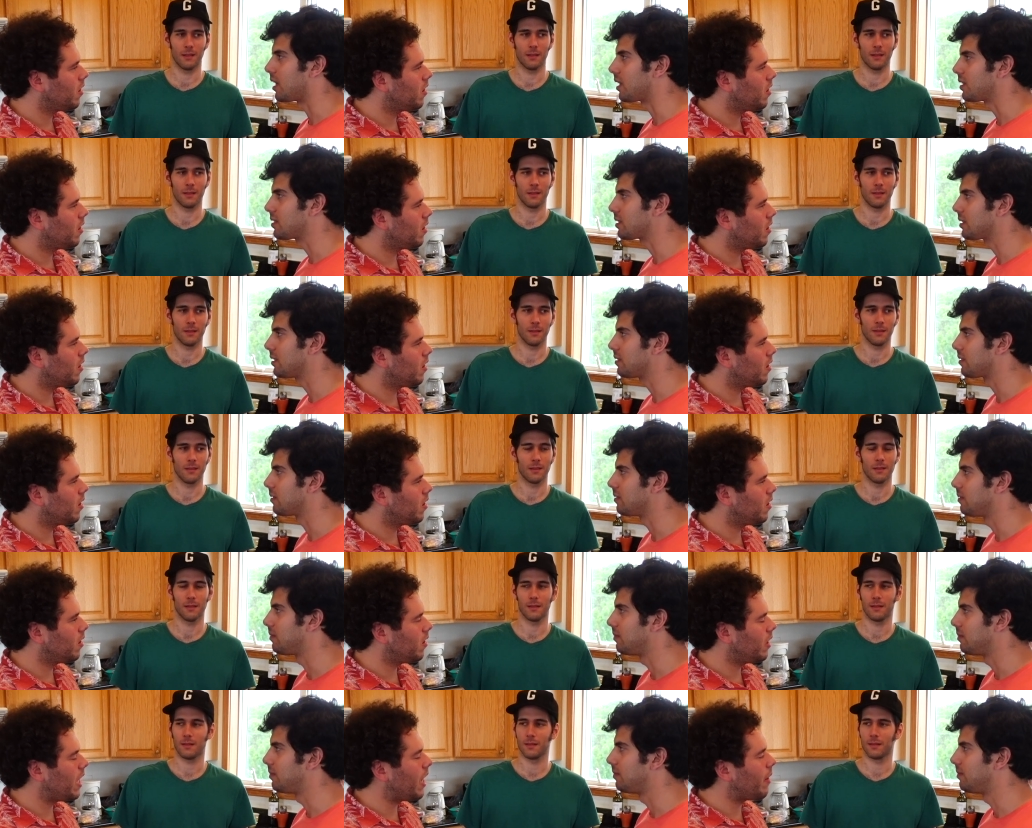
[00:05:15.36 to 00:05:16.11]
Speaker 1: guess it?
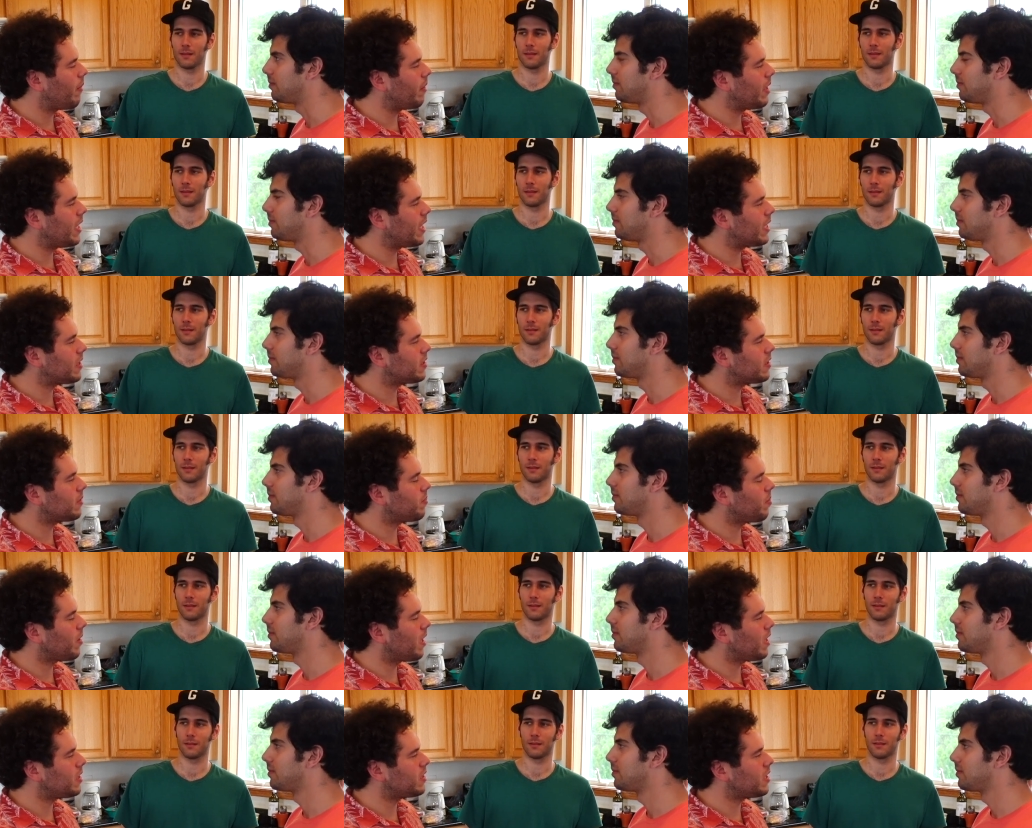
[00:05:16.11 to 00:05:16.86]
Yeah, we guessed the
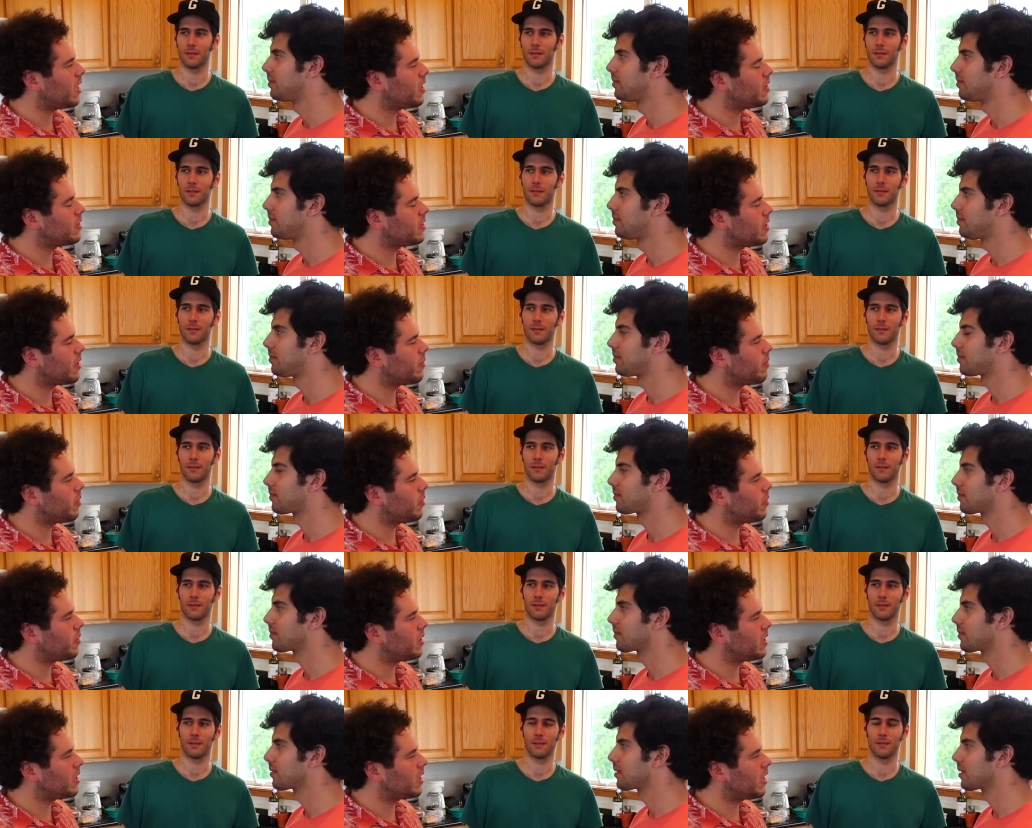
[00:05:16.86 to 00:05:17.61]
price and said what
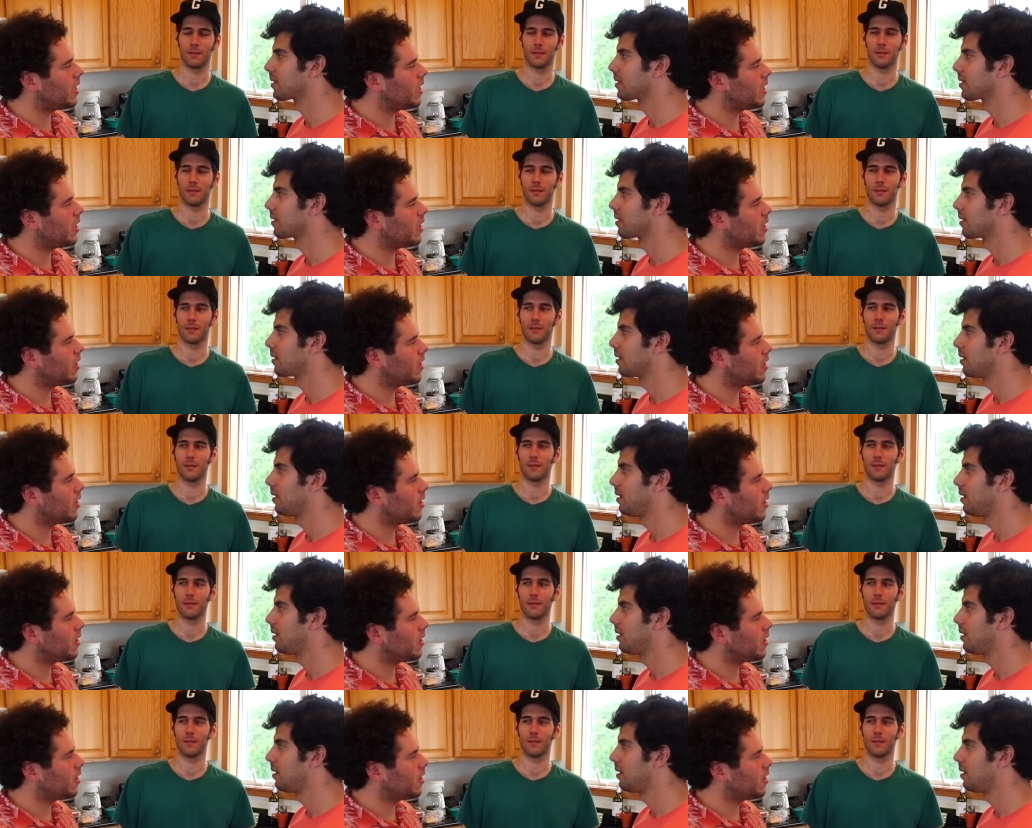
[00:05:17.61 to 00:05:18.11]
we think.